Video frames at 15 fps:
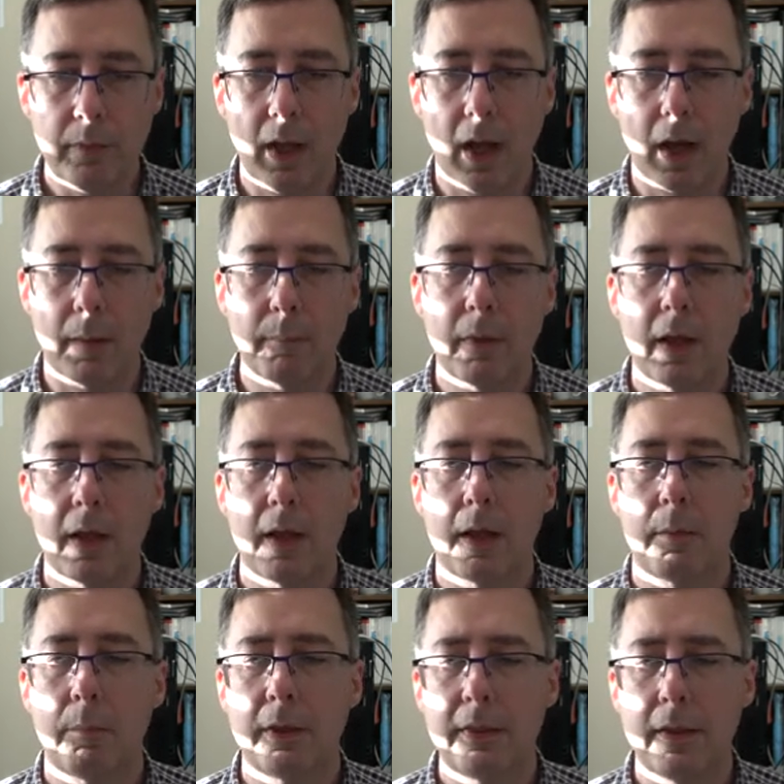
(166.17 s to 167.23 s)
Um,
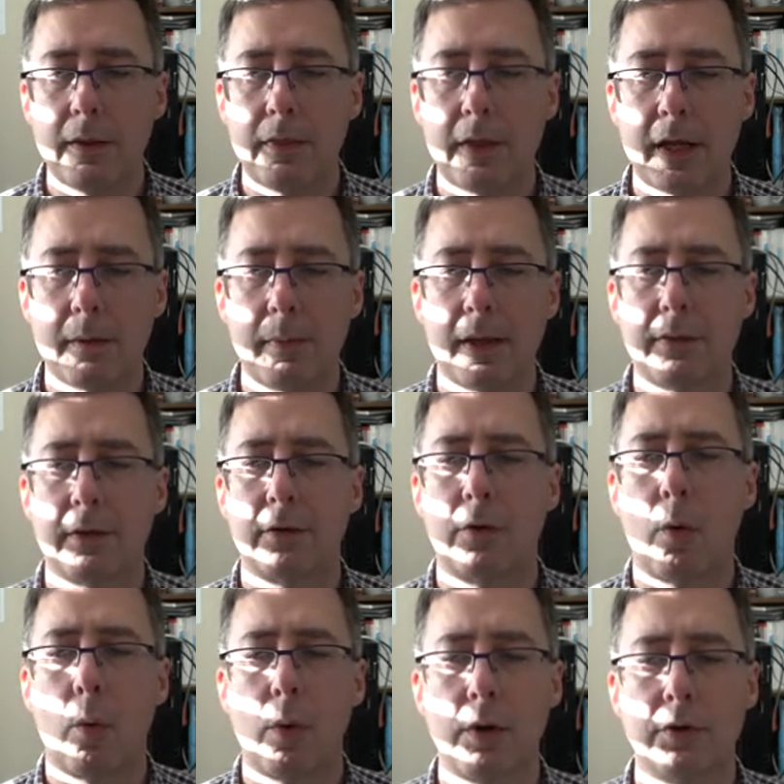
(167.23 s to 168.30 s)
but then think about the
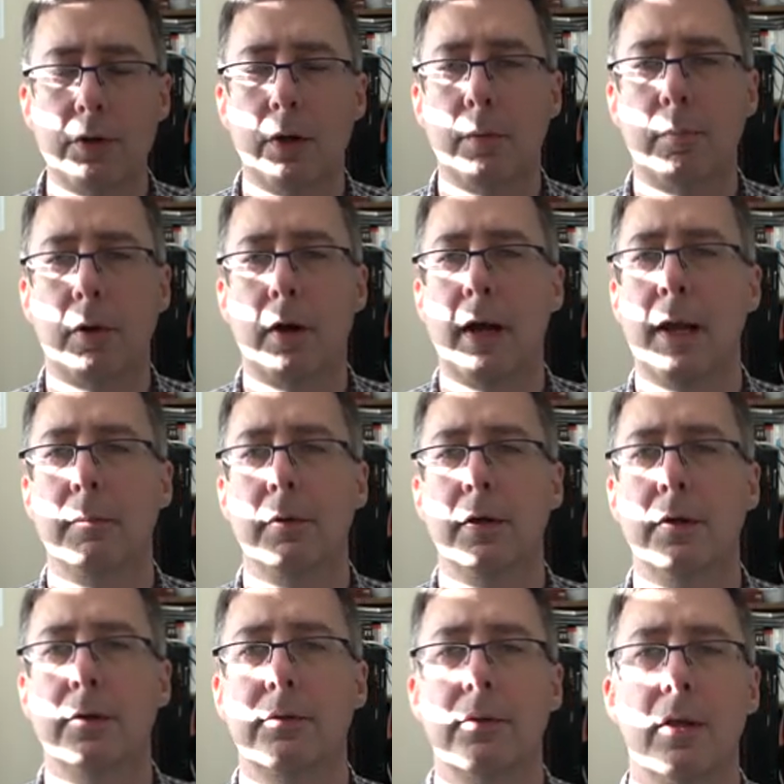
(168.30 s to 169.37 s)
torsional
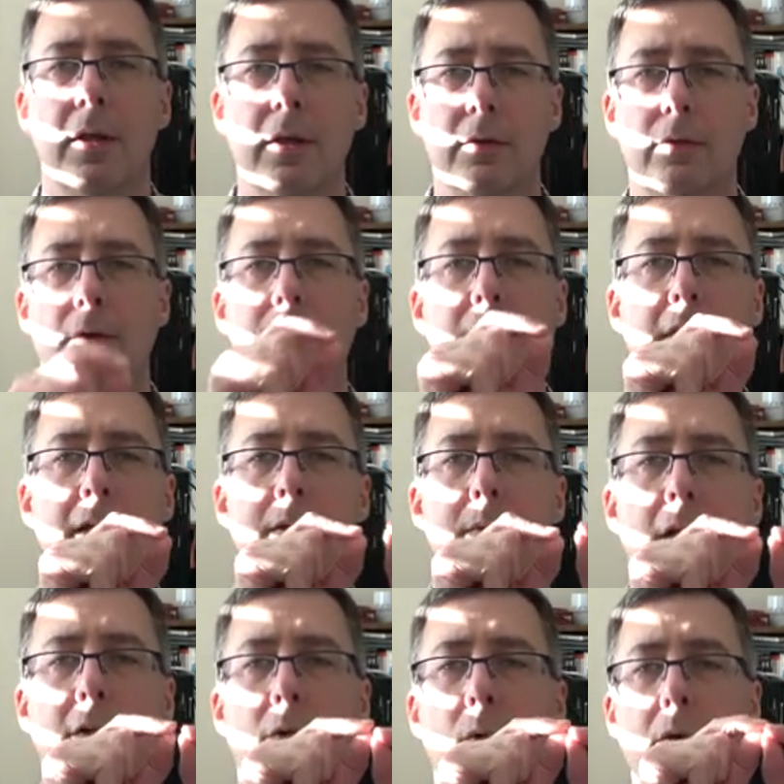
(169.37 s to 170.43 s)
parameters. So if you think
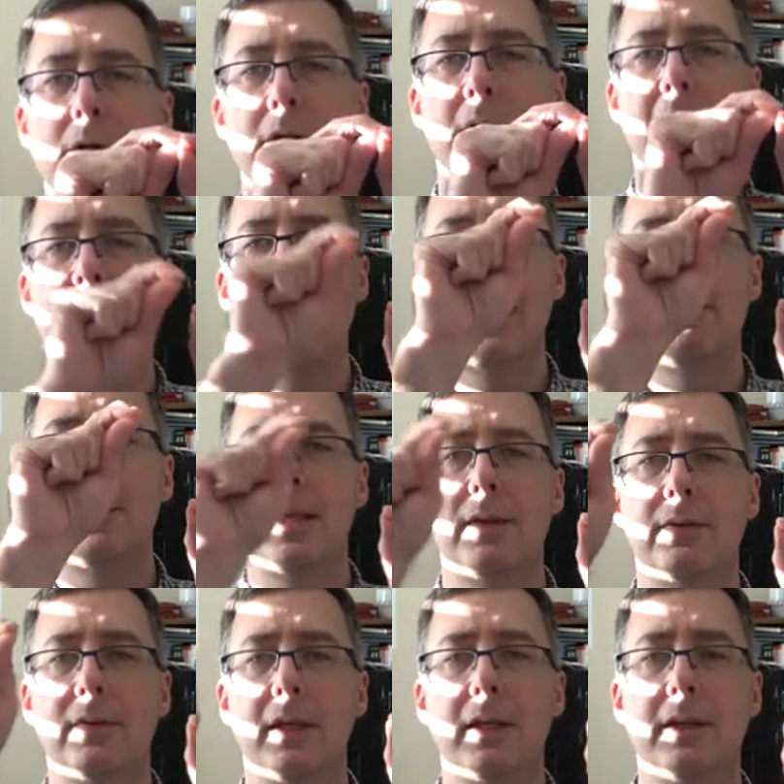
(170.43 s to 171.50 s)
about torsion, A, B,
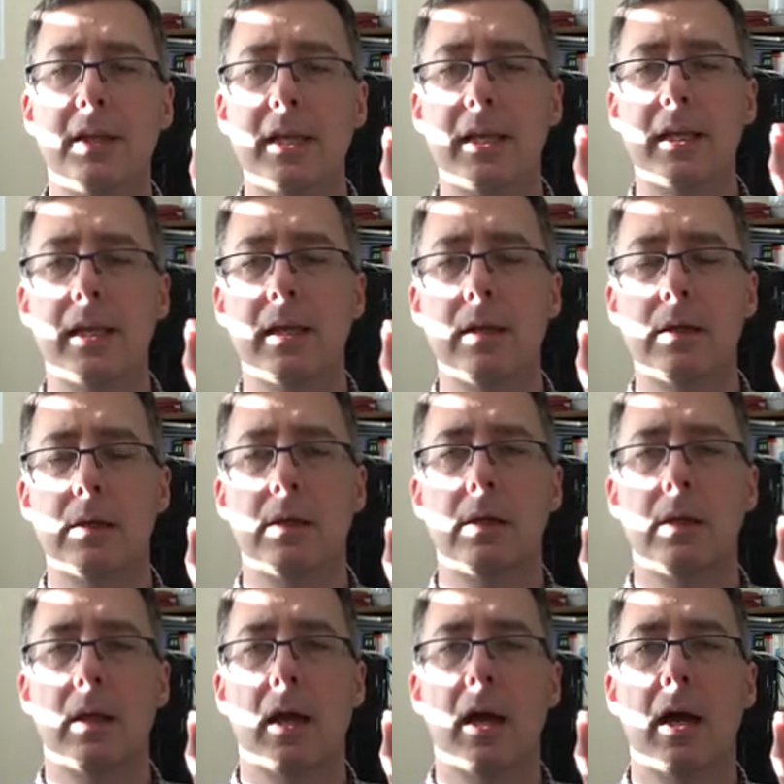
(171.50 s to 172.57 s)
C, D,
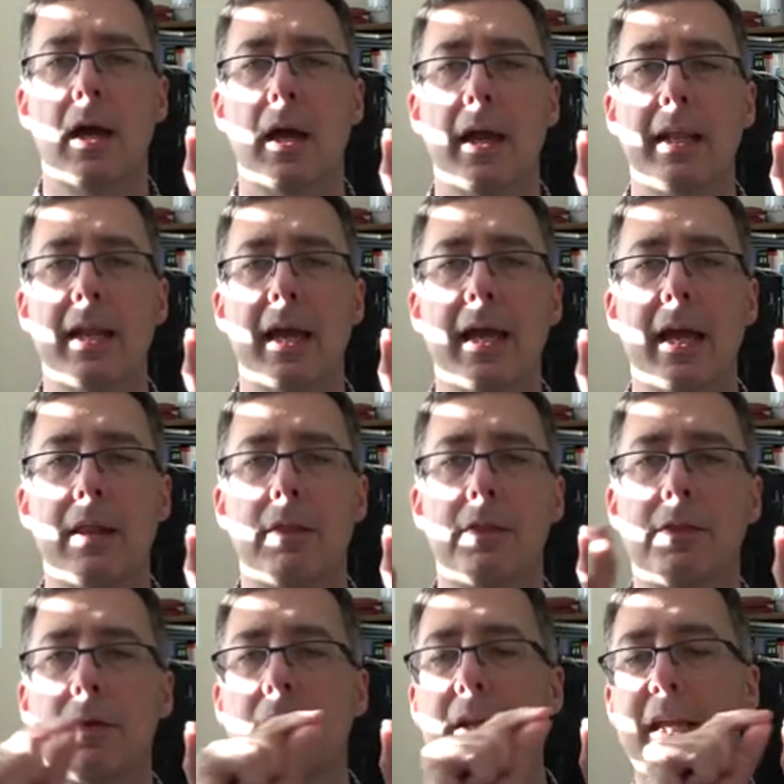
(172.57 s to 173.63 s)
uh, and I had
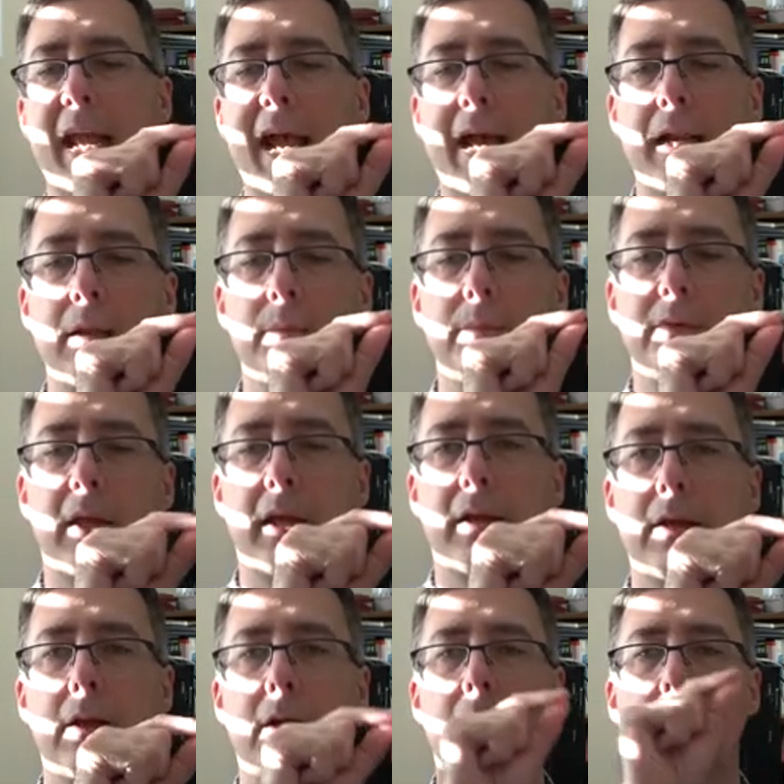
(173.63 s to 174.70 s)
30 atoms that
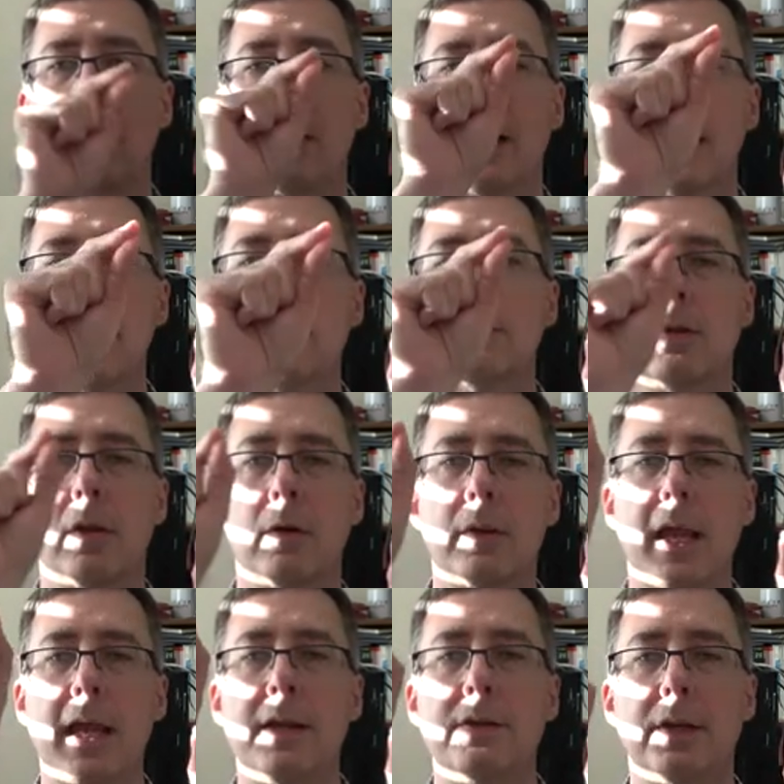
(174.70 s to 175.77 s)
could occur at each
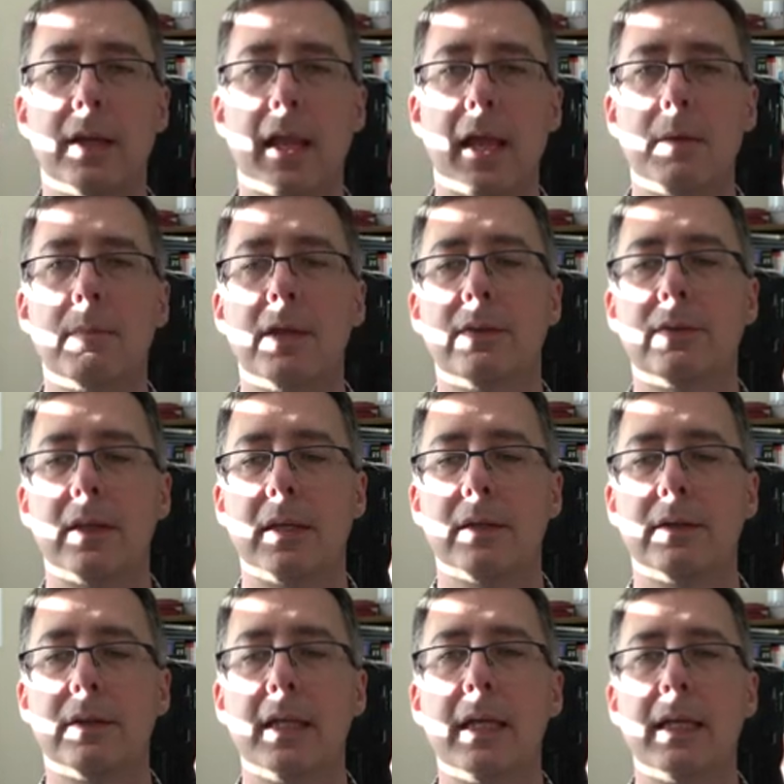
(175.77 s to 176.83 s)
location, A, B, C,
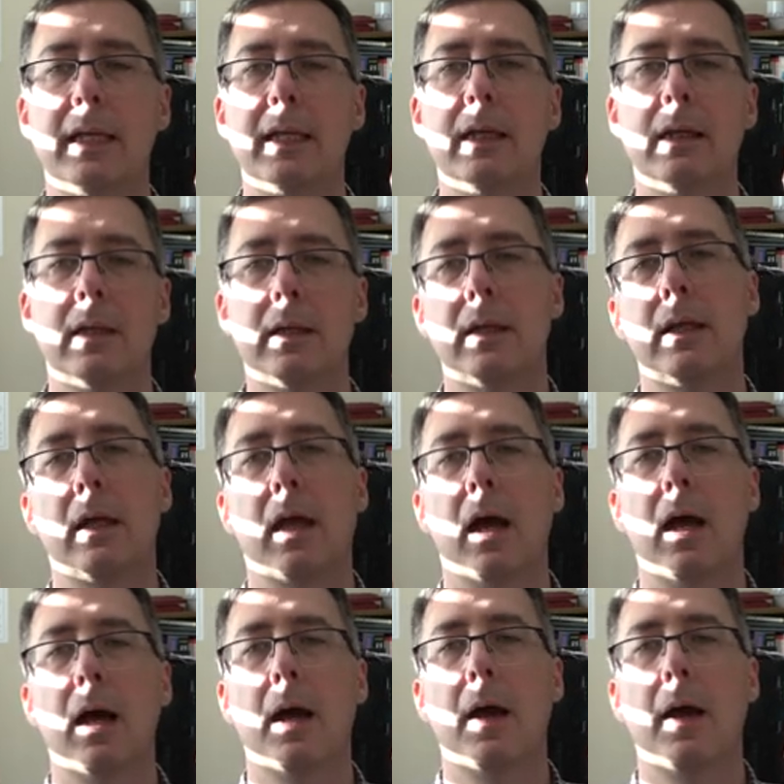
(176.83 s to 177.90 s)
and D.
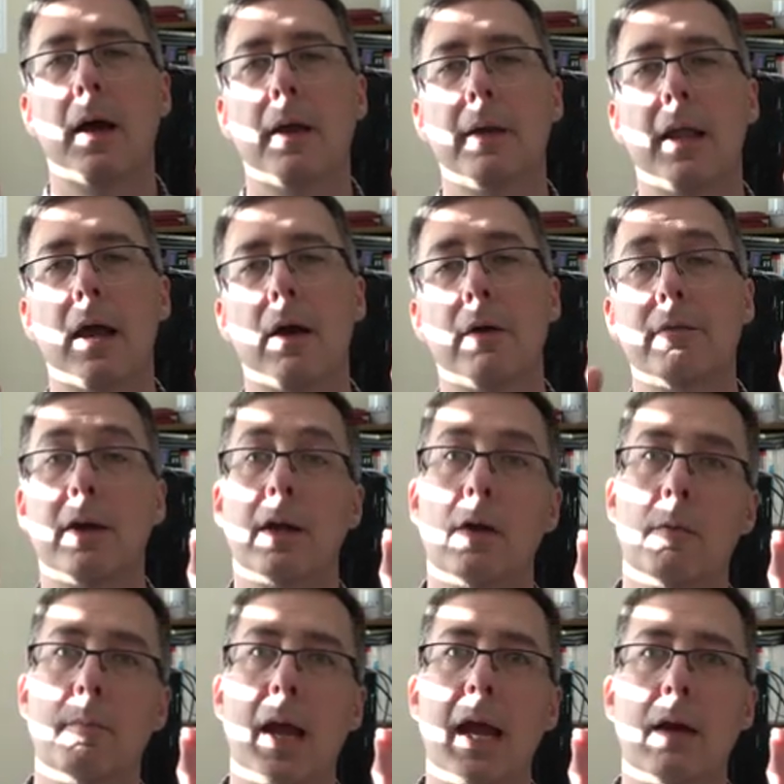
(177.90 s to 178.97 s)
Uh, now, if I
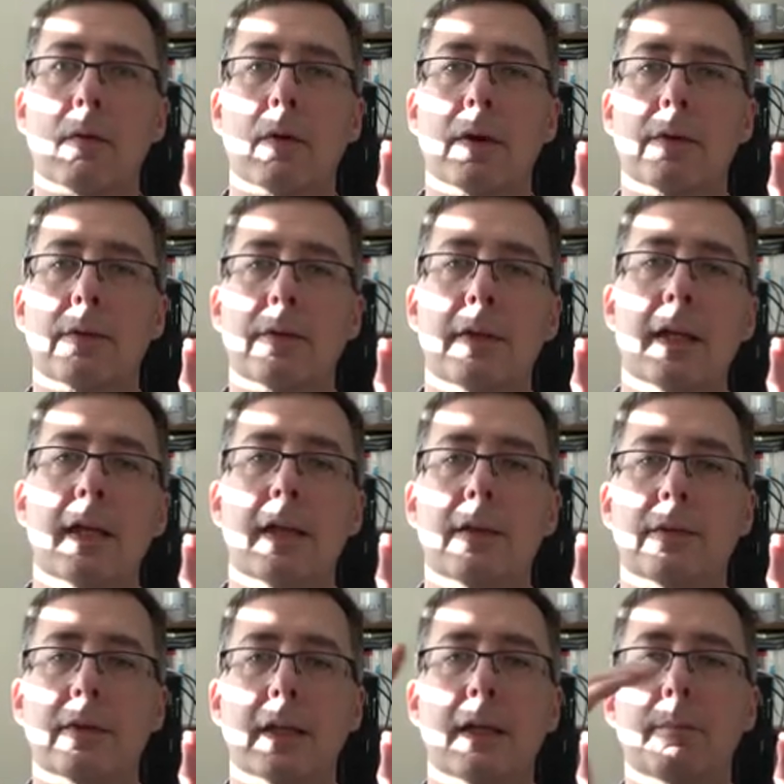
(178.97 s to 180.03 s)
go backwards, D,
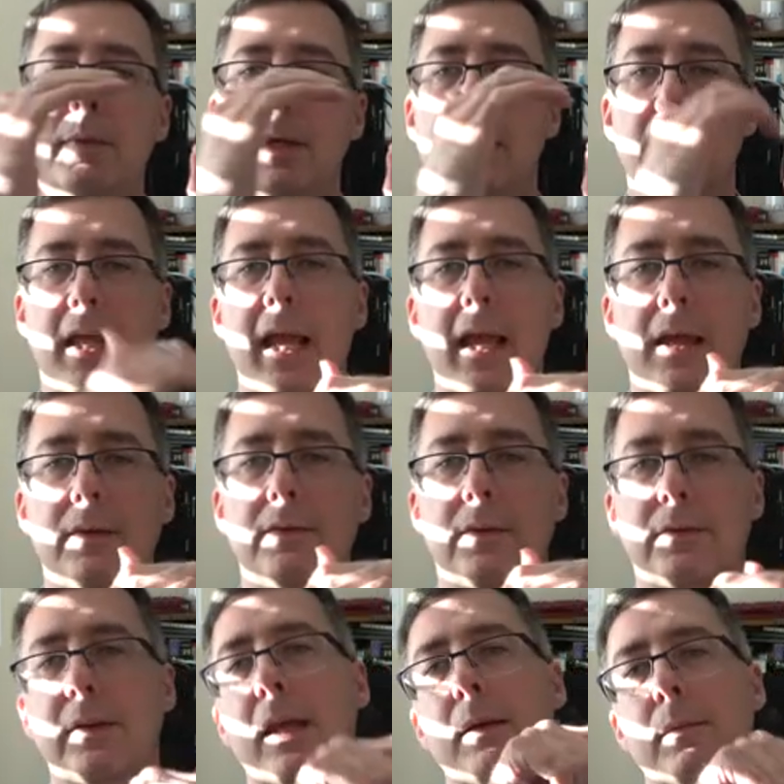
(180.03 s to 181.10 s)
C, B, and A is the
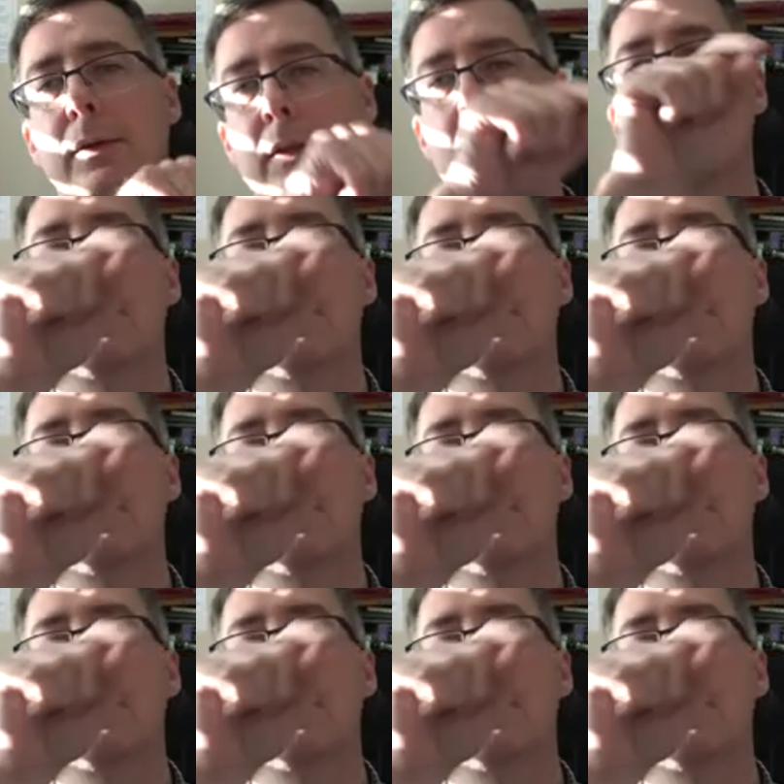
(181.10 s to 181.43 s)
same as A,